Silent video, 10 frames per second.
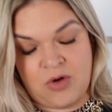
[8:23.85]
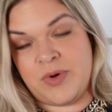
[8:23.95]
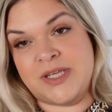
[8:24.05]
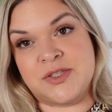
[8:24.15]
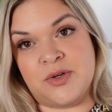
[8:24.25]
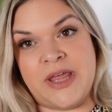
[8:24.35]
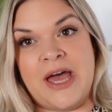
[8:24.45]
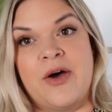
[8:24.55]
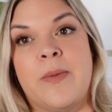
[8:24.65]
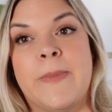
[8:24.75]
always sold
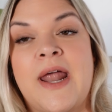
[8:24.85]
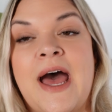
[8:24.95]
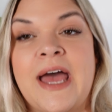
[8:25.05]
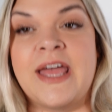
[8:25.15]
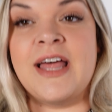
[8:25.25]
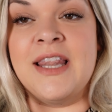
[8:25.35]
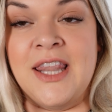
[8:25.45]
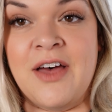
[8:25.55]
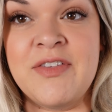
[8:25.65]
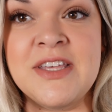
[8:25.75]
out, but I
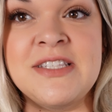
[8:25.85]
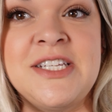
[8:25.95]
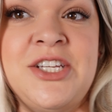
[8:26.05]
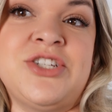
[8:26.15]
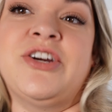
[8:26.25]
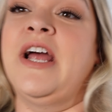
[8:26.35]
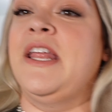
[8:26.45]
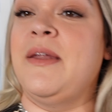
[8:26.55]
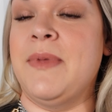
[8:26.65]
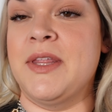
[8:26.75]
love this t-shirt. I
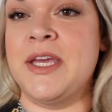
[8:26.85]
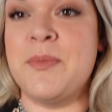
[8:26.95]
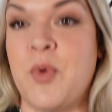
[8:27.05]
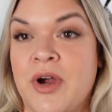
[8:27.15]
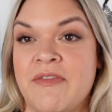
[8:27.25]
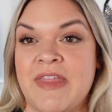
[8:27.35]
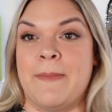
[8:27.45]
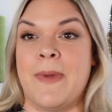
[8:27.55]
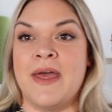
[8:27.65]
need a million more of them.